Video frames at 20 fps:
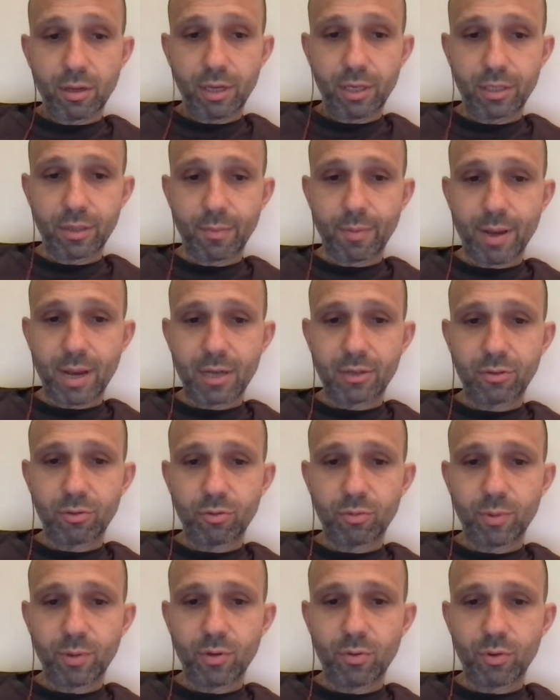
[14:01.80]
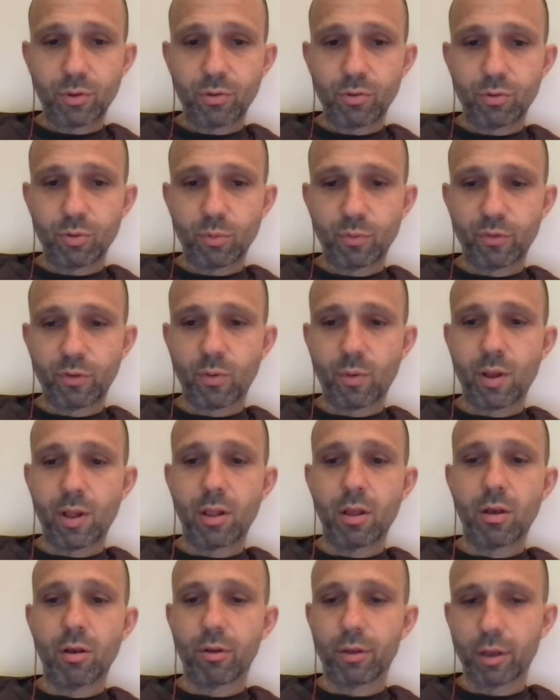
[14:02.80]
He's a boxer who's been doing YouTube for a while.
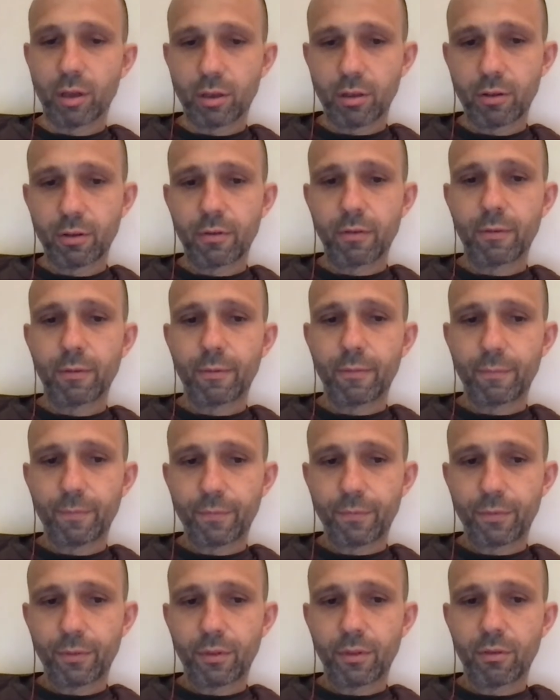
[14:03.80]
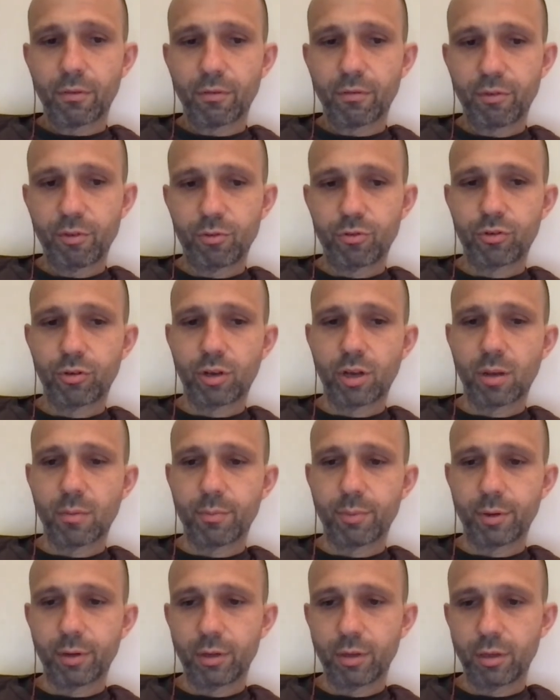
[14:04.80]
Oh, okay. Future
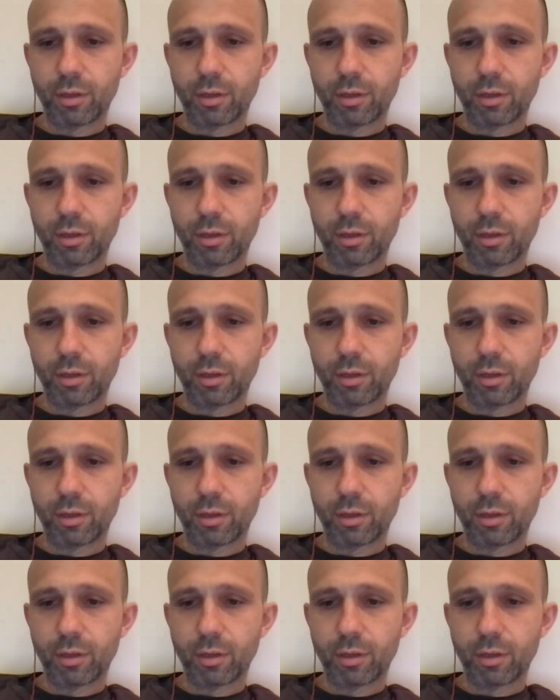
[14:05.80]
company.